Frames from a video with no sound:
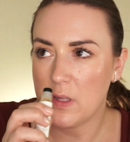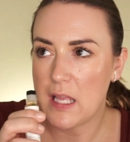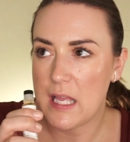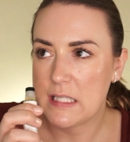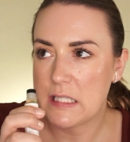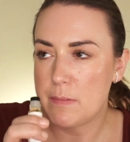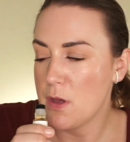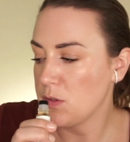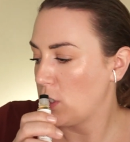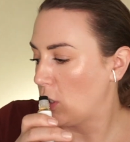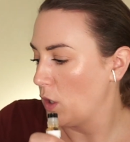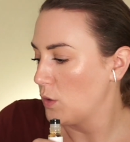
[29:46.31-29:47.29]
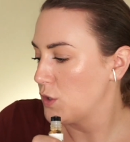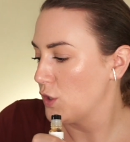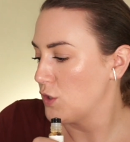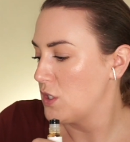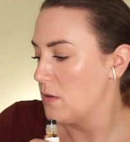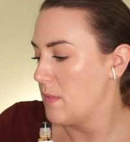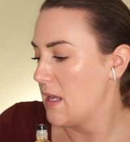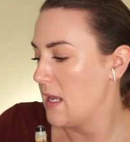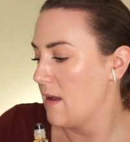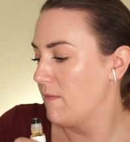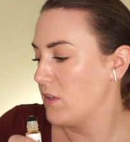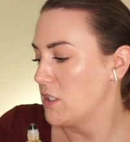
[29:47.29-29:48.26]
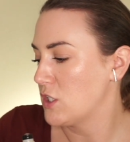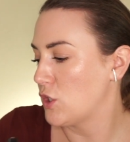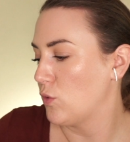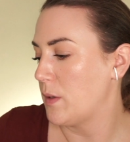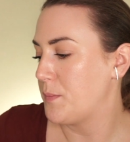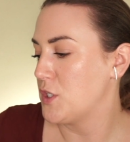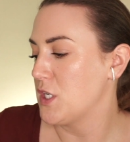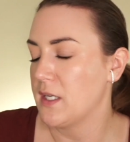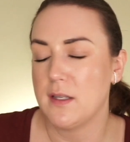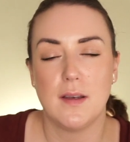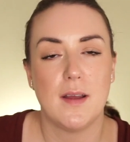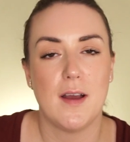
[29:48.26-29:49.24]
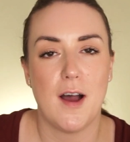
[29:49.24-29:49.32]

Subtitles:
it smells closer to me of the description